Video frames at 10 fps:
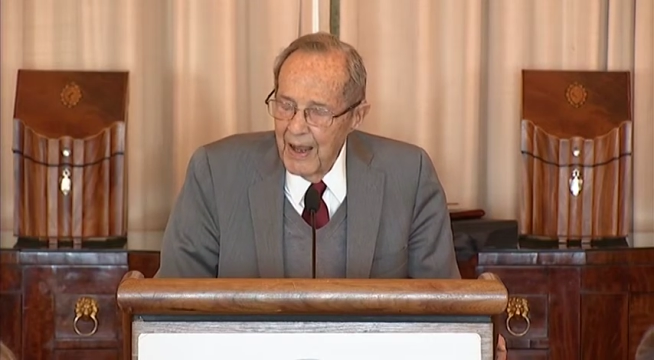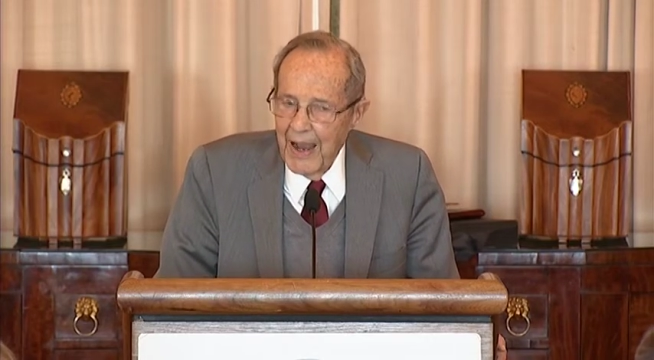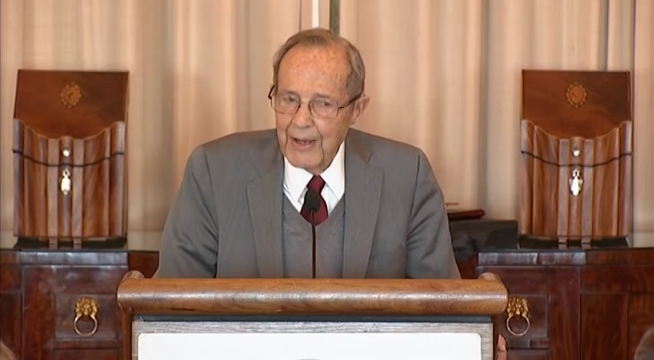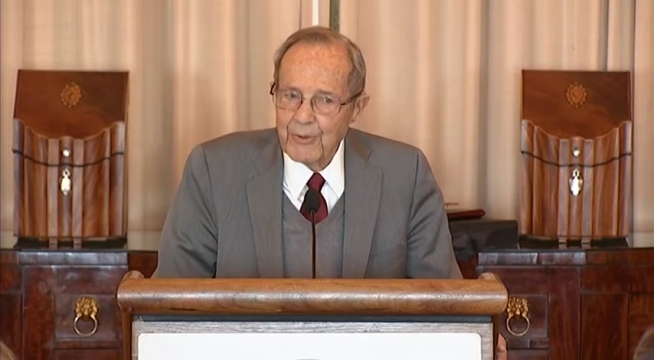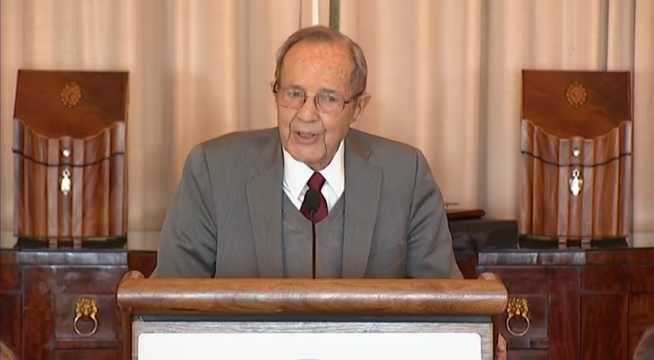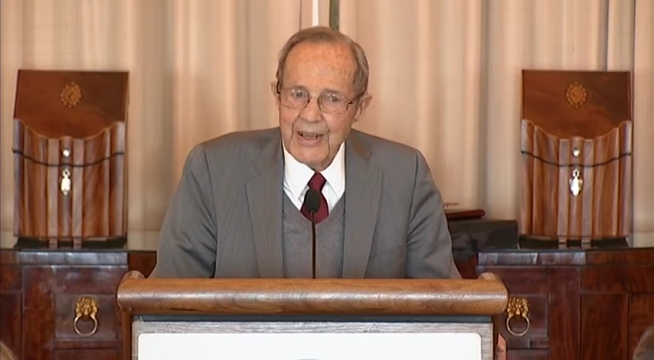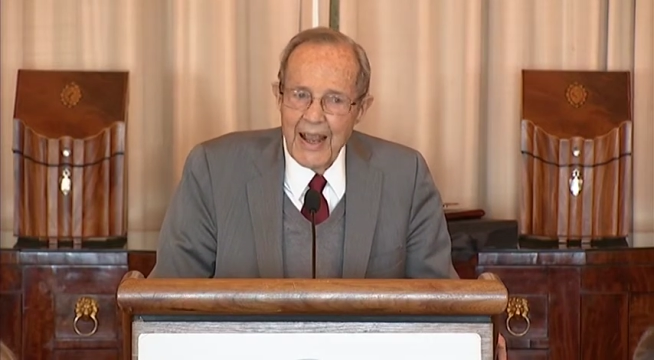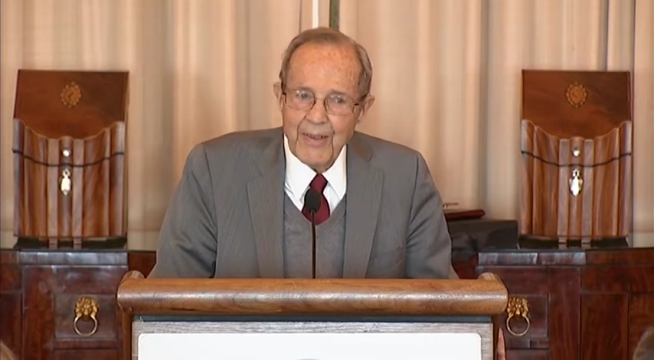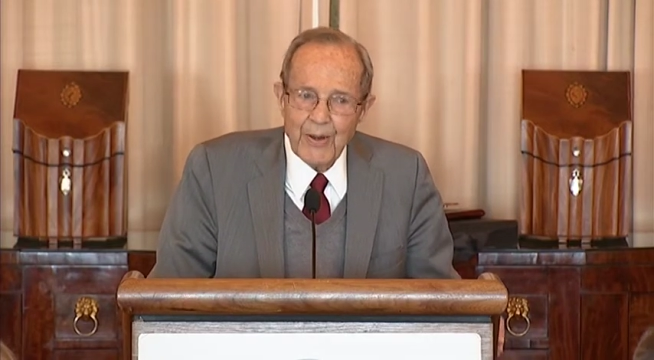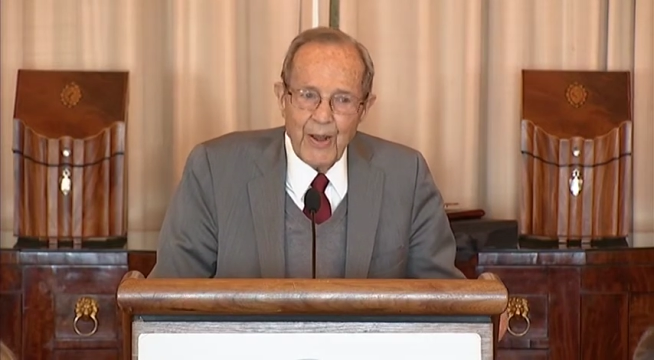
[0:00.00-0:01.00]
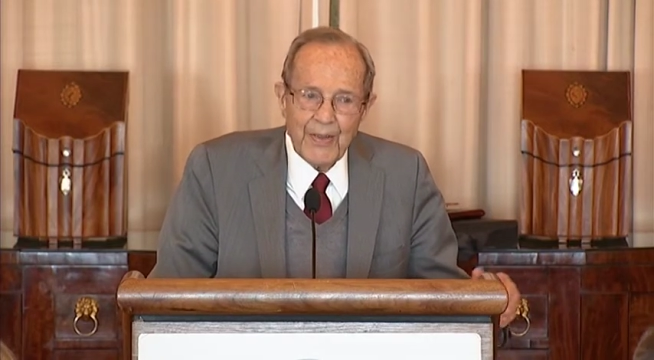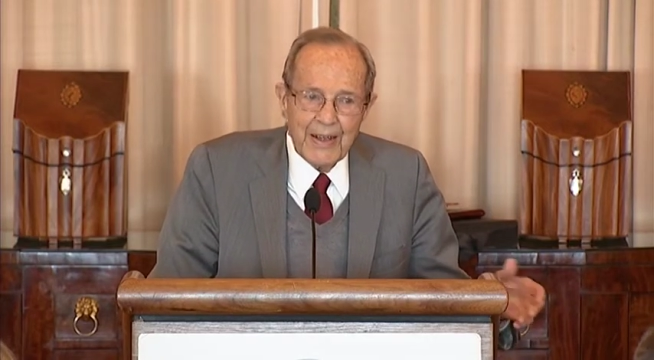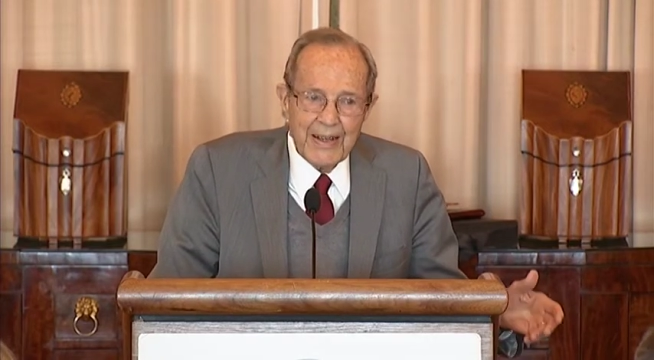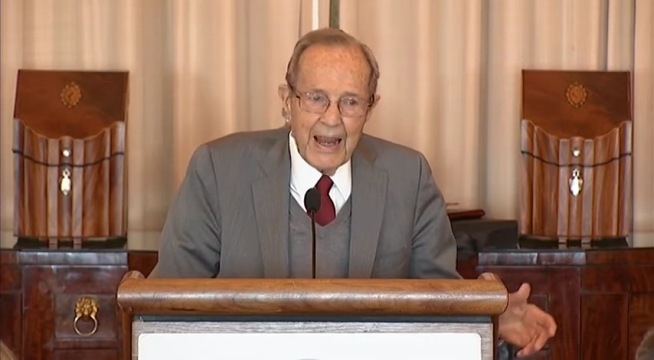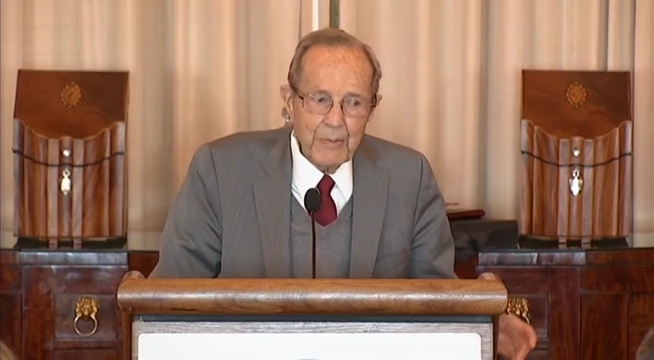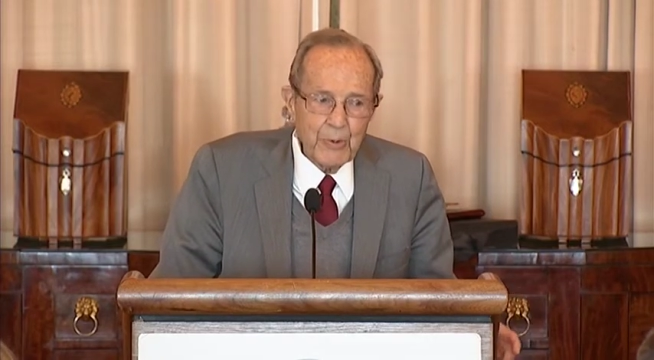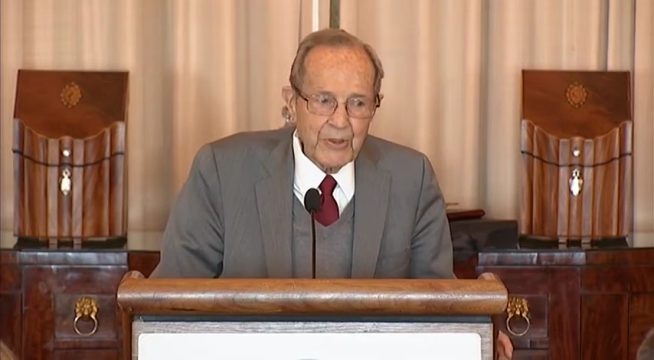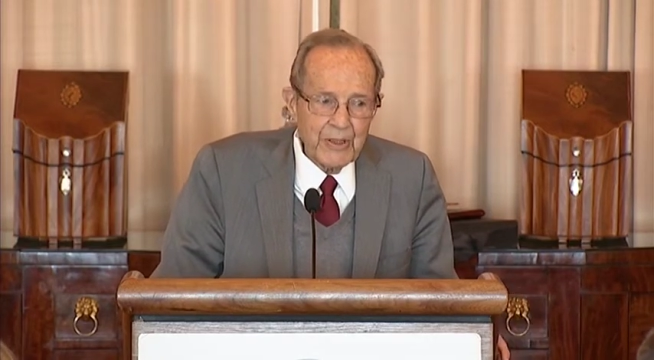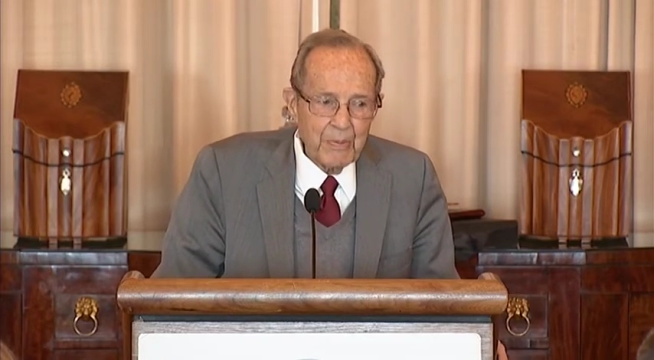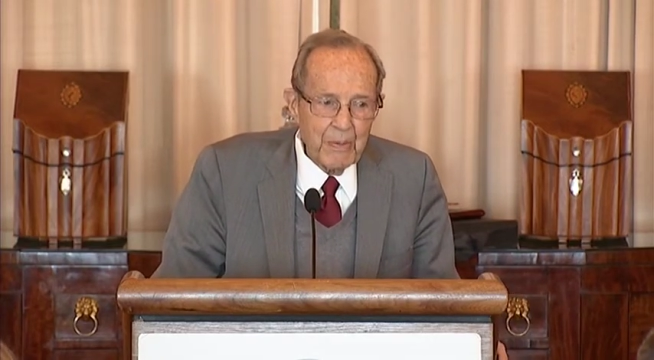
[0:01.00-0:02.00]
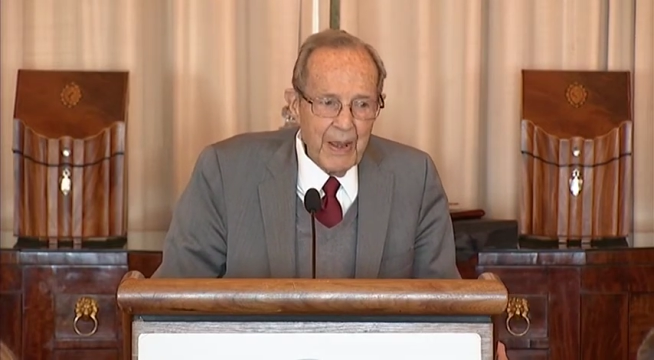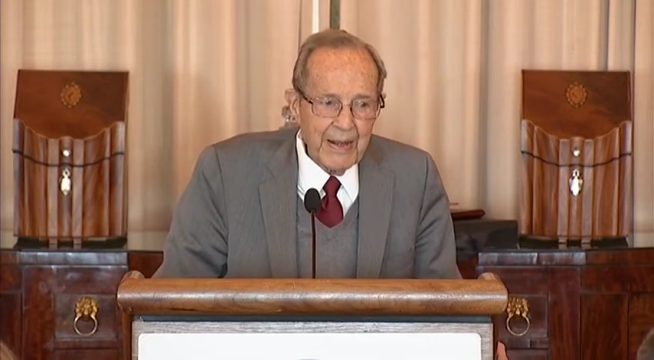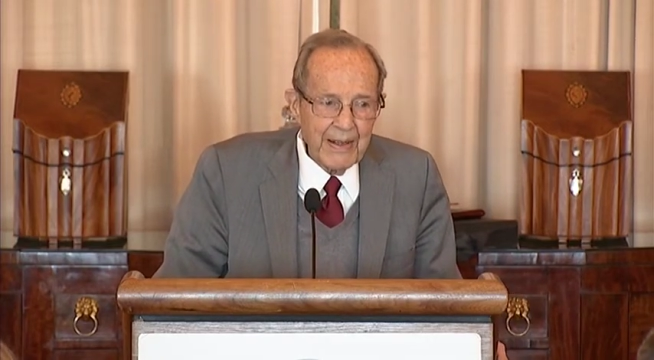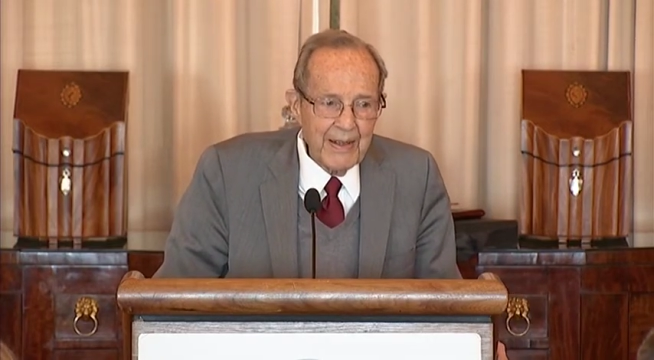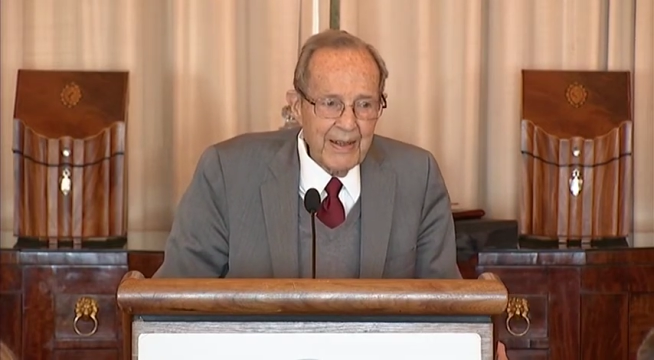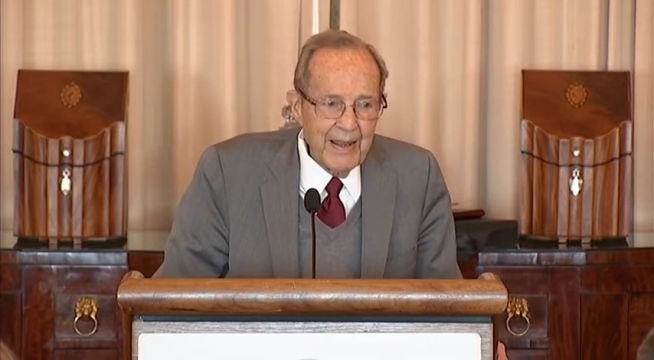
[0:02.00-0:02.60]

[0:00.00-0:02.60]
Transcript: I understand that on the table is diplomatic